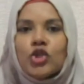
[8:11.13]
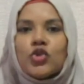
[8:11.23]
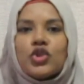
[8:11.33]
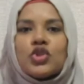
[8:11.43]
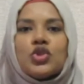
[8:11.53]

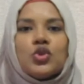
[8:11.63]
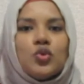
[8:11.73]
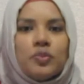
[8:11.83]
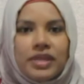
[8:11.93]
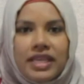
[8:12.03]
So it's
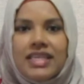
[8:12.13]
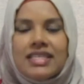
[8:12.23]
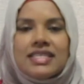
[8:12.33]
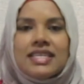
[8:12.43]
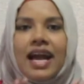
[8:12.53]
super
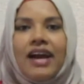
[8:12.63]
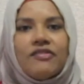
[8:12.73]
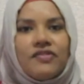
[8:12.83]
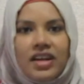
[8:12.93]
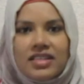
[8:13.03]
easy
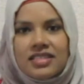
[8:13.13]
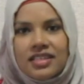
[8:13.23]
and fast